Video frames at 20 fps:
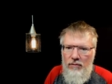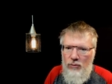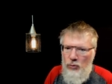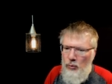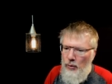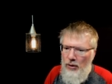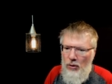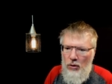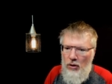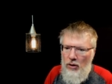
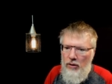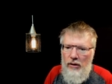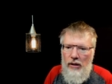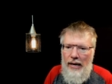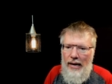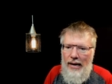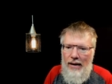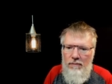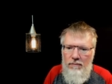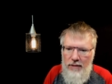we no longer
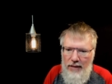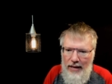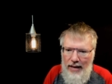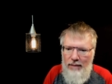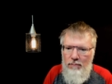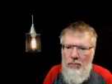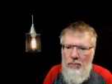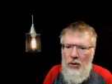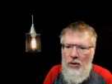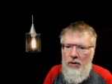have
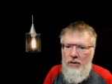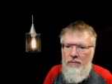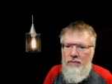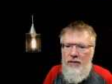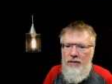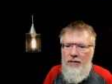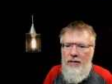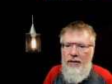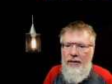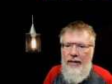that part of
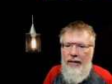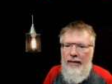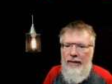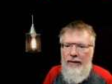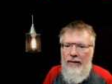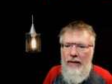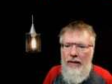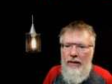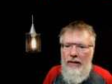it today.